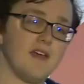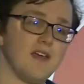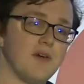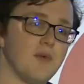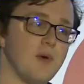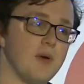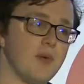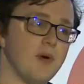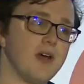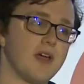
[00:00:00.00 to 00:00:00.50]

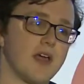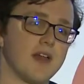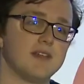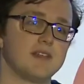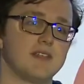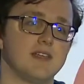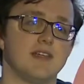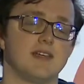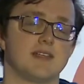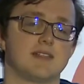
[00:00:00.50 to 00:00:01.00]
We were going to
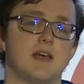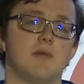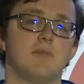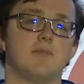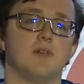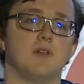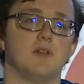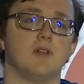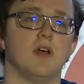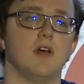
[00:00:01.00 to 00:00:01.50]
see an
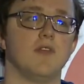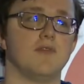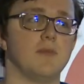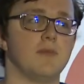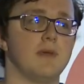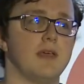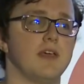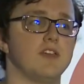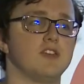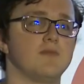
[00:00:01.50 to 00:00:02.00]
example of the
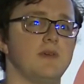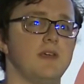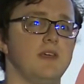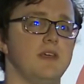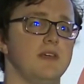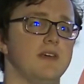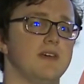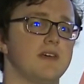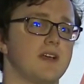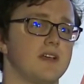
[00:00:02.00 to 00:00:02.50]

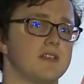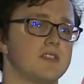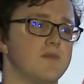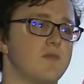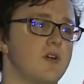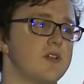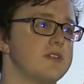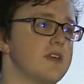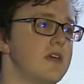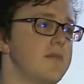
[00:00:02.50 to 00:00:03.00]
PHP custom
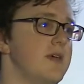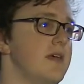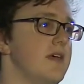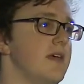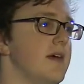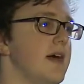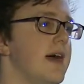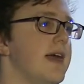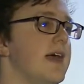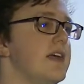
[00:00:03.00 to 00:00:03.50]
runtime
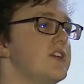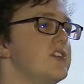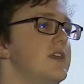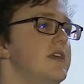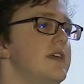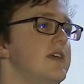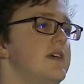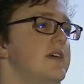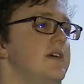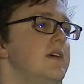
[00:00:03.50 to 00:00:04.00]
here. And
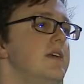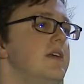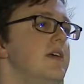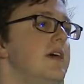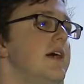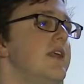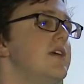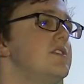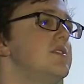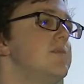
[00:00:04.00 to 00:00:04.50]
actually,
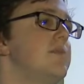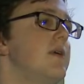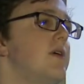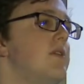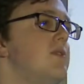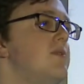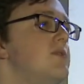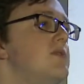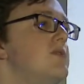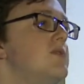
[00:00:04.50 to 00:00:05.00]
I don't
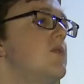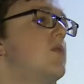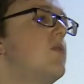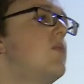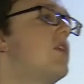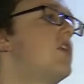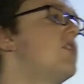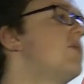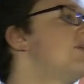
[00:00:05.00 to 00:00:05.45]
suppose, could